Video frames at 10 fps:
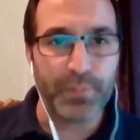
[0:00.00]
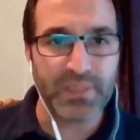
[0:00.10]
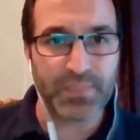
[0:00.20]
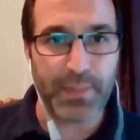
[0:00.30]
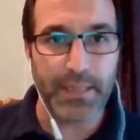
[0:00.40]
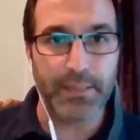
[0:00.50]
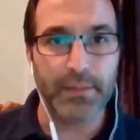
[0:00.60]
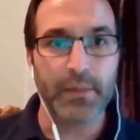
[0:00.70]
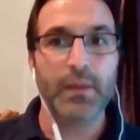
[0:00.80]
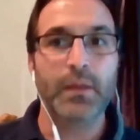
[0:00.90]
speed
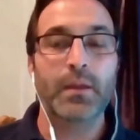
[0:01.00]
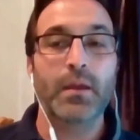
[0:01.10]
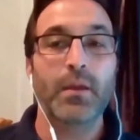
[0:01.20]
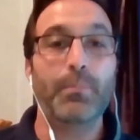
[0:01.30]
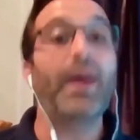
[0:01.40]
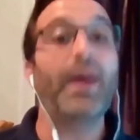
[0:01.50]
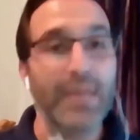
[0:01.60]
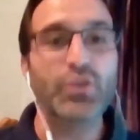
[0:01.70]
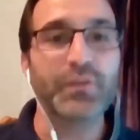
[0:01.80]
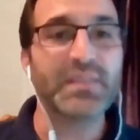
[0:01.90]
but
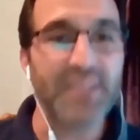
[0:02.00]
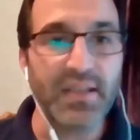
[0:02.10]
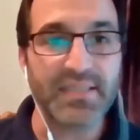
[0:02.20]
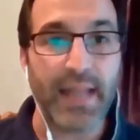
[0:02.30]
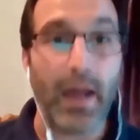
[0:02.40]
again, you've discussed that.